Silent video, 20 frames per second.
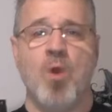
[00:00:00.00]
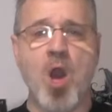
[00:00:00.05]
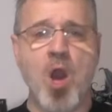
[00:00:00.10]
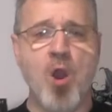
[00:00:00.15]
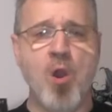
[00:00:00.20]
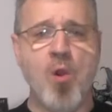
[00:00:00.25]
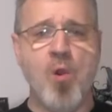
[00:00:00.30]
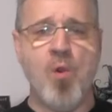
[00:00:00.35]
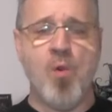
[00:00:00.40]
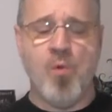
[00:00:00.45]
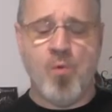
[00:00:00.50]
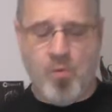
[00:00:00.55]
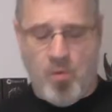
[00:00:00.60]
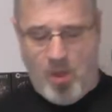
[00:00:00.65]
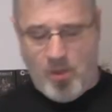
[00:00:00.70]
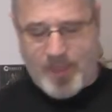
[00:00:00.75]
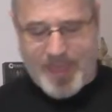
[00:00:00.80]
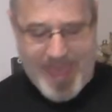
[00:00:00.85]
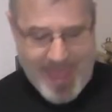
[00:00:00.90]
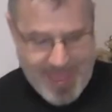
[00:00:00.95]
Woo!
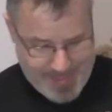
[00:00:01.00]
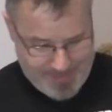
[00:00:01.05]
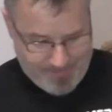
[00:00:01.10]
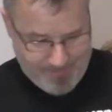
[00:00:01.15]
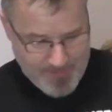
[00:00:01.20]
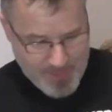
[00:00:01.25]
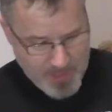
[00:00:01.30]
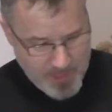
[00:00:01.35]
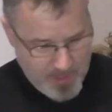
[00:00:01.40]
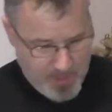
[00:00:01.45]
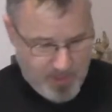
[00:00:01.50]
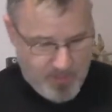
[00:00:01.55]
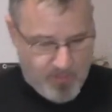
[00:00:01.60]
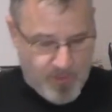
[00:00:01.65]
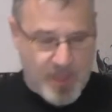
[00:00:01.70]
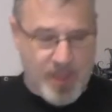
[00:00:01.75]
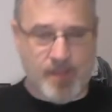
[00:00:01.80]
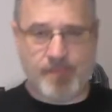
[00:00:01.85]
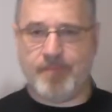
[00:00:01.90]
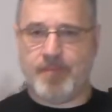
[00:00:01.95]
Okay.
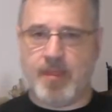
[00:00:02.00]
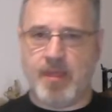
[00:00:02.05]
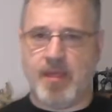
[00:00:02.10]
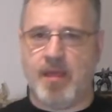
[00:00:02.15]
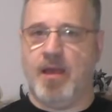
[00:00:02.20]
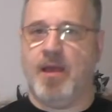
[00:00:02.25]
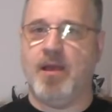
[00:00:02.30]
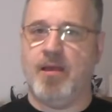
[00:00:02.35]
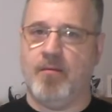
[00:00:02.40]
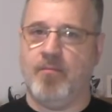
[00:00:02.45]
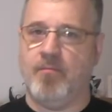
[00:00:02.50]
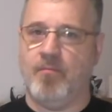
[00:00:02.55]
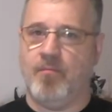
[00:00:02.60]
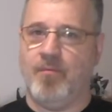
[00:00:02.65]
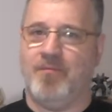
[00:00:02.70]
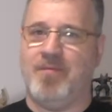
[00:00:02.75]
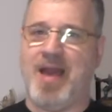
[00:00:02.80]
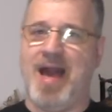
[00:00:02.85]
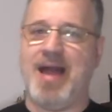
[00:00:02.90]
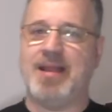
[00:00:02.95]
Well,
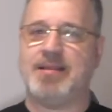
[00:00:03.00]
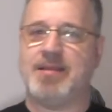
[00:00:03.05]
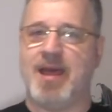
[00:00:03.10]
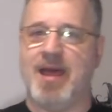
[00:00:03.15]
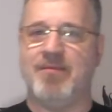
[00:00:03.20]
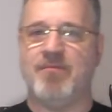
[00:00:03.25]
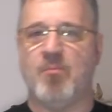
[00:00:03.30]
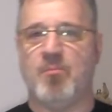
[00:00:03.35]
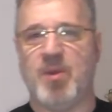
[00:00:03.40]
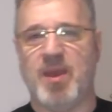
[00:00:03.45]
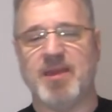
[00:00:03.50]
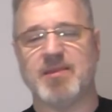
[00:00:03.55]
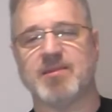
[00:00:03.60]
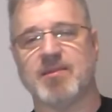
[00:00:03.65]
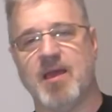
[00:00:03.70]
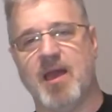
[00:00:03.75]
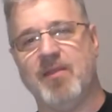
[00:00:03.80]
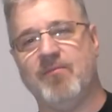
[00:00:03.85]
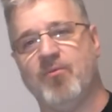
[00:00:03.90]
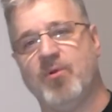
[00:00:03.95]
we've got kind of a
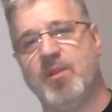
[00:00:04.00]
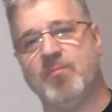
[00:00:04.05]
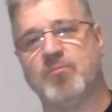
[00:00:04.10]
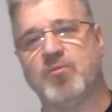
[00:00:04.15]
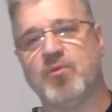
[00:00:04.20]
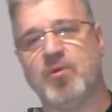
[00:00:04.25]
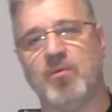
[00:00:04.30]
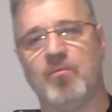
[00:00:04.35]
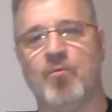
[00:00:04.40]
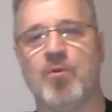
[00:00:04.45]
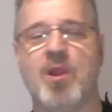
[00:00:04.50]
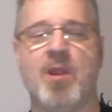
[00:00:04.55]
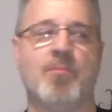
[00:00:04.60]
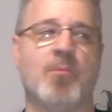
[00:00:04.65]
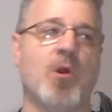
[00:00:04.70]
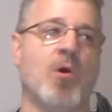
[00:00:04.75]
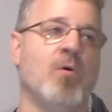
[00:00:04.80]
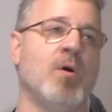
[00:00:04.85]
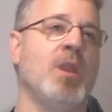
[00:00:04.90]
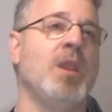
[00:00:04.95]
baseline of what I'm doing and where
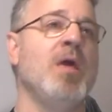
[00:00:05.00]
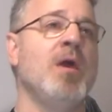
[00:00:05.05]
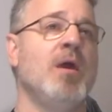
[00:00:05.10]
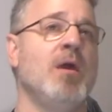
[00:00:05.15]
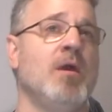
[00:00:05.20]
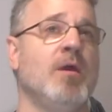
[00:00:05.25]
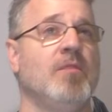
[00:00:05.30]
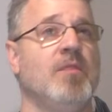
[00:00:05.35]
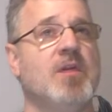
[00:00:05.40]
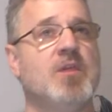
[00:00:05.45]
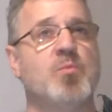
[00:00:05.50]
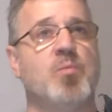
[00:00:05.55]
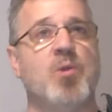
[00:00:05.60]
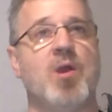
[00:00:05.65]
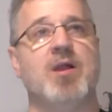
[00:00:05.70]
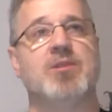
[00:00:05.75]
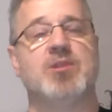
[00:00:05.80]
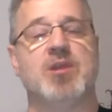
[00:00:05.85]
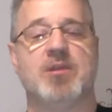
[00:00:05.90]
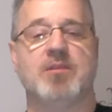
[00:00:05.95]
I'm going. This
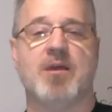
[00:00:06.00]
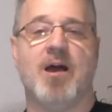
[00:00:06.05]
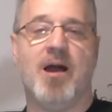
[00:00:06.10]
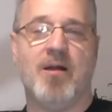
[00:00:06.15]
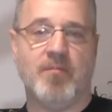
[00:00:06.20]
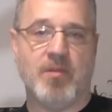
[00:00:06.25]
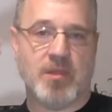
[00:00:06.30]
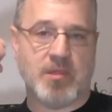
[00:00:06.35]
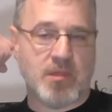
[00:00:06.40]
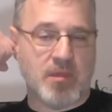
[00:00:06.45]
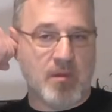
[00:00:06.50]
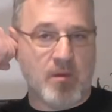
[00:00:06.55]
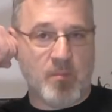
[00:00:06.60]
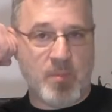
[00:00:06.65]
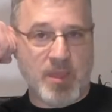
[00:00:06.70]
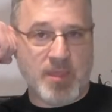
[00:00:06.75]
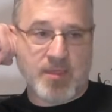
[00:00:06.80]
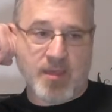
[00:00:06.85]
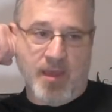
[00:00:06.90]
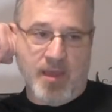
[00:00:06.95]
project obviously
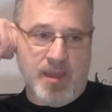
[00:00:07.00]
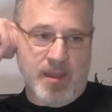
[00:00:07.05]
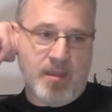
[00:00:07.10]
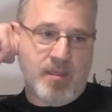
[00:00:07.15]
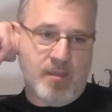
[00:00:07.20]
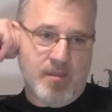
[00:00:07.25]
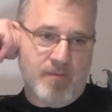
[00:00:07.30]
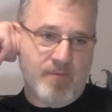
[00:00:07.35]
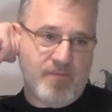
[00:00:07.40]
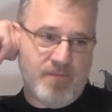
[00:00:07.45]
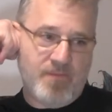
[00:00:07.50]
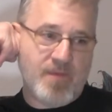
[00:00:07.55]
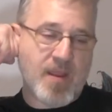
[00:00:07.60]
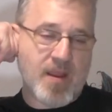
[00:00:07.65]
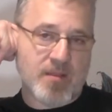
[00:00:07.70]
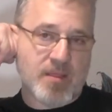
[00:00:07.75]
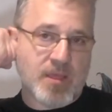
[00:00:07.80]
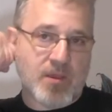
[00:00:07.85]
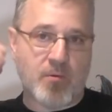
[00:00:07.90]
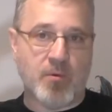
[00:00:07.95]
will be done
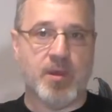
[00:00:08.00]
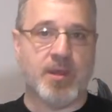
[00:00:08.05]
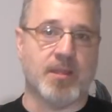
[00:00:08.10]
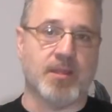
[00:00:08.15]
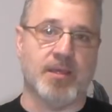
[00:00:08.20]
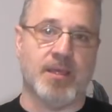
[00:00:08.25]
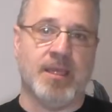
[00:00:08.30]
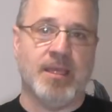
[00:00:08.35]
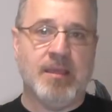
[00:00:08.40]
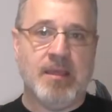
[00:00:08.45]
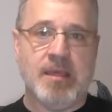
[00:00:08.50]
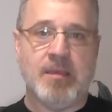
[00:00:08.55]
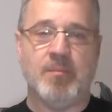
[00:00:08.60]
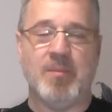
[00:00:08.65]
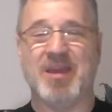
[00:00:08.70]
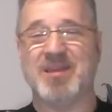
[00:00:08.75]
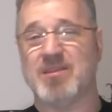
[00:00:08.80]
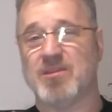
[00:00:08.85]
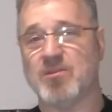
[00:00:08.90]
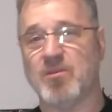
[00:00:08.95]
fairly quickly
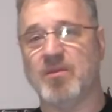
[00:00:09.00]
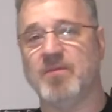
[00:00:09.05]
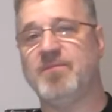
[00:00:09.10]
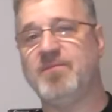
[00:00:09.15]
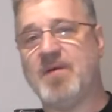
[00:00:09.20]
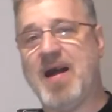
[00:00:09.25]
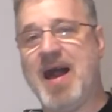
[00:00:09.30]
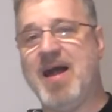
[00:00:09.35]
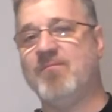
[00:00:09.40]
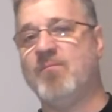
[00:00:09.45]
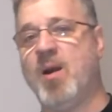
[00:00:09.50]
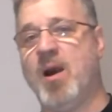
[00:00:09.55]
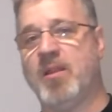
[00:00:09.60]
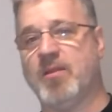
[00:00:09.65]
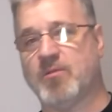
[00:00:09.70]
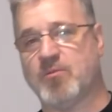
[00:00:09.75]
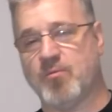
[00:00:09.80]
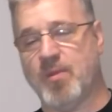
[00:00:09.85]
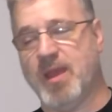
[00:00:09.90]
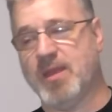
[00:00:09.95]
because it's only 5
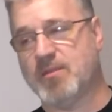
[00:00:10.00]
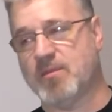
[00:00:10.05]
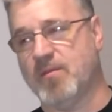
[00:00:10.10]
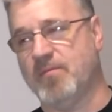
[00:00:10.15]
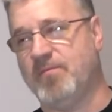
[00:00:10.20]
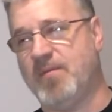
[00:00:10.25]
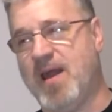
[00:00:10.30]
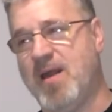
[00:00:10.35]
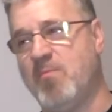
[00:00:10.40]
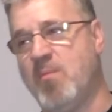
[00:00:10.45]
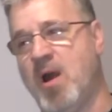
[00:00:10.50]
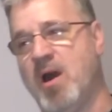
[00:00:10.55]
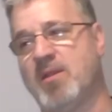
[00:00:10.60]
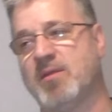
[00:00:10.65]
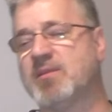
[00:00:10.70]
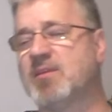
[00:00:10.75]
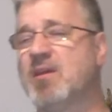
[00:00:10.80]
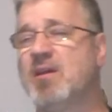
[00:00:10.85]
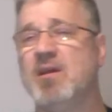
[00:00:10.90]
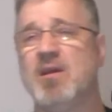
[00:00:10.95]
models, right? So 5
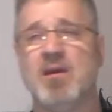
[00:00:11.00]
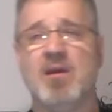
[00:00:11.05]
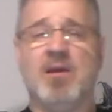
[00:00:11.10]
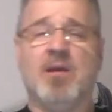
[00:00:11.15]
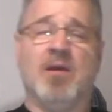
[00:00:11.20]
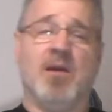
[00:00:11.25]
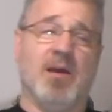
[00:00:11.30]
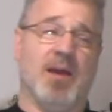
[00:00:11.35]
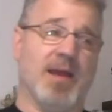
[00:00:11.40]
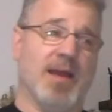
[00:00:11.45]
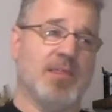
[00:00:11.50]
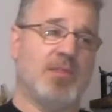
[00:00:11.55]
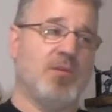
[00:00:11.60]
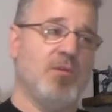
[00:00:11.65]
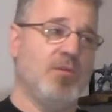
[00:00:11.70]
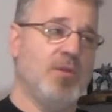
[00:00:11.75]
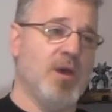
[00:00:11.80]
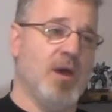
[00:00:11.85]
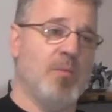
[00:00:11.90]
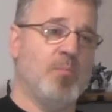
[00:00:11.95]
models. I got
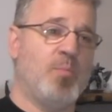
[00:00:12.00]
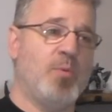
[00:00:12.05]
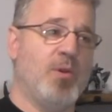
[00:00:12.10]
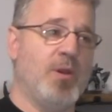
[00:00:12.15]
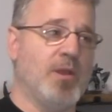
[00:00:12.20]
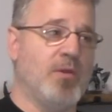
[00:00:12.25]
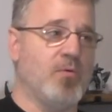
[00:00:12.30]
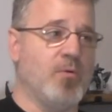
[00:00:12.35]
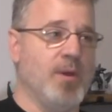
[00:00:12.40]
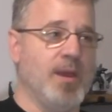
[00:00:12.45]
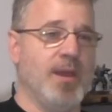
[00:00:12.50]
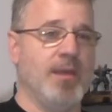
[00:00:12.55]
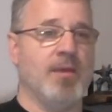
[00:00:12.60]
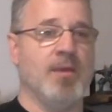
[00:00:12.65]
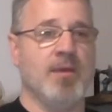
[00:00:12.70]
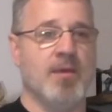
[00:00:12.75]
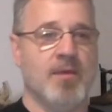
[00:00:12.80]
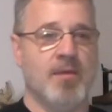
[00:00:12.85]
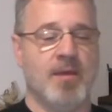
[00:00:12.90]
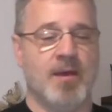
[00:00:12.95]
2 done pretty
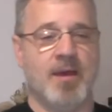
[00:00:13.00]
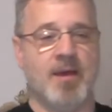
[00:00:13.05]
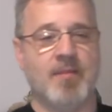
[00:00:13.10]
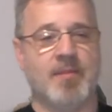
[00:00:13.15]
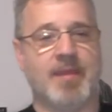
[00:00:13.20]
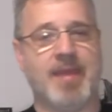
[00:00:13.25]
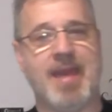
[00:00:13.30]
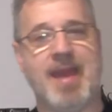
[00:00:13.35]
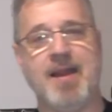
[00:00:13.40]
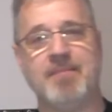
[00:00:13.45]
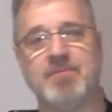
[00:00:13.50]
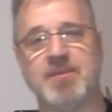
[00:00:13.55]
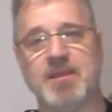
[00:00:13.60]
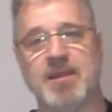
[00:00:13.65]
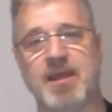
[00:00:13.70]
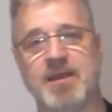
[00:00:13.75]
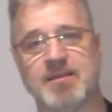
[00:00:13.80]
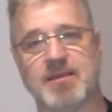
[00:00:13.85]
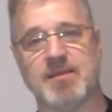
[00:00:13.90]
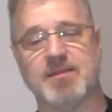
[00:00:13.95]
quick. The
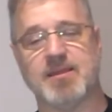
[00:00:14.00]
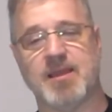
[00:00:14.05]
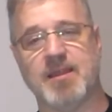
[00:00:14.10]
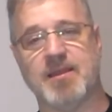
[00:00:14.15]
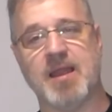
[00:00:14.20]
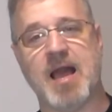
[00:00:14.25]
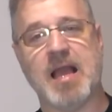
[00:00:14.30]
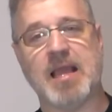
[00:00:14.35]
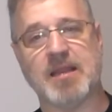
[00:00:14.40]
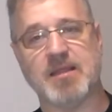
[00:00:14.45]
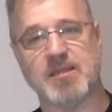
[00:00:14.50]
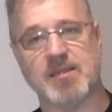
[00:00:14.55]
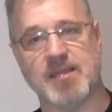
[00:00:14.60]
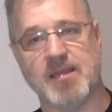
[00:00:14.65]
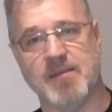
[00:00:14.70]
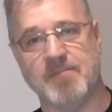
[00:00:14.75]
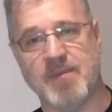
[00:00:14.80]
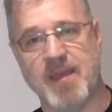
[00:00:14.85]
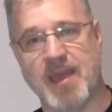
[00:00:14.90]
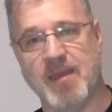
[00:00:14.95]
captain, as I said, not going to
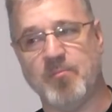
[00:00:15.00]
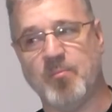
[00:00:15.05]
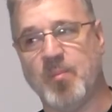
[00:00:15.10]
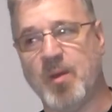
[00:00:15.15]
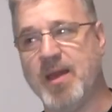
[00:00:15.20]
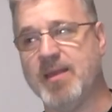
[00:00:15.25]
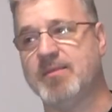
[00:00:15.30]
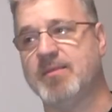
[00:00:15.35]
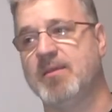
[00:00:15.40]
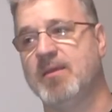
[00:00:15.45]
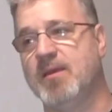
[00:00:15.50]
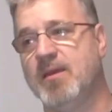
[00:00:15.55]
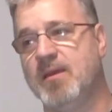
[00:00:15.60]
see him yet, but